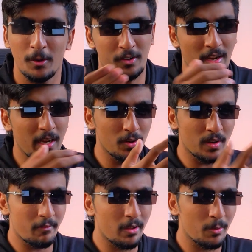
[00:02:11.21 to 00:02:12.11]
You're trying to
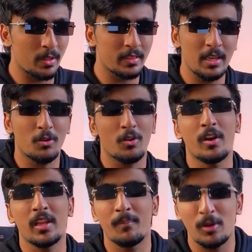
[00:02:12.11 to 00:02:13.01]
convey one thing, you're
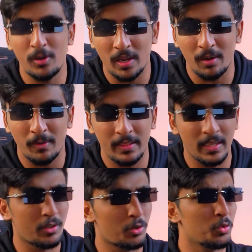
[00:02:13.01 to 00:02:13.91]
not able to convey
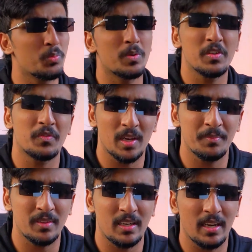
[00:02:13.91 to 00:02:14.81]
that. Too much of
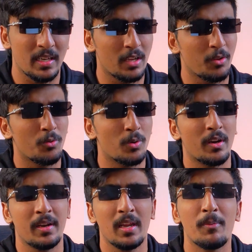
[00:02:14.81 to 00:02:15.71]
clumsy data, you
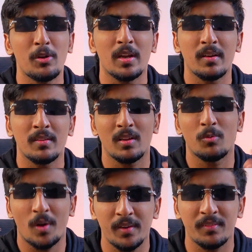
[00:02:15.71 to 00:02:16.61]
are unable to
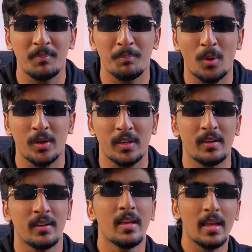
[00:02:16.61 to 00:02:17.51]
understand what's
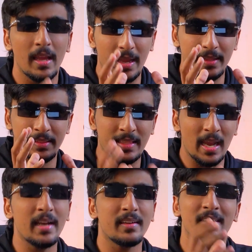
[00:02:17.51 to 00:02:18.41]
important. And
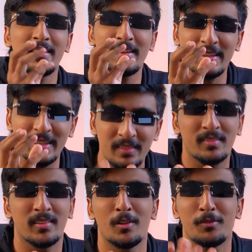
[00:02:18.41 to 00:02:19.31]
that
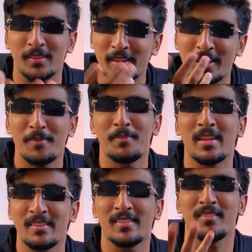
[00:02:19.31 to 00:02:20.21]
itself is an
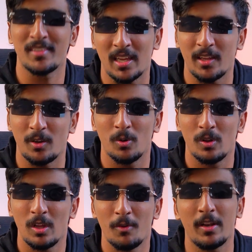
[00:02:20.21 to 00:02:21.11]
elimination scenario.
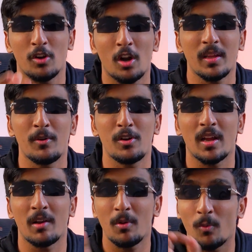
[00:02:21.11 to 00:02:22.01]
When you're not able to
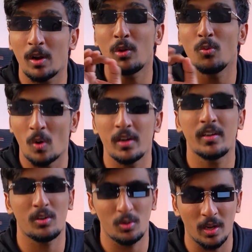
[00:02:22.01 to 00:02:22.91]
convey what you
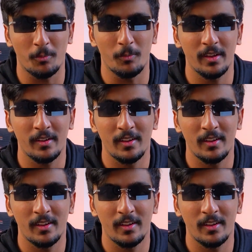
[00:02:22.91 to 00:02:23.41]
wanted to convey.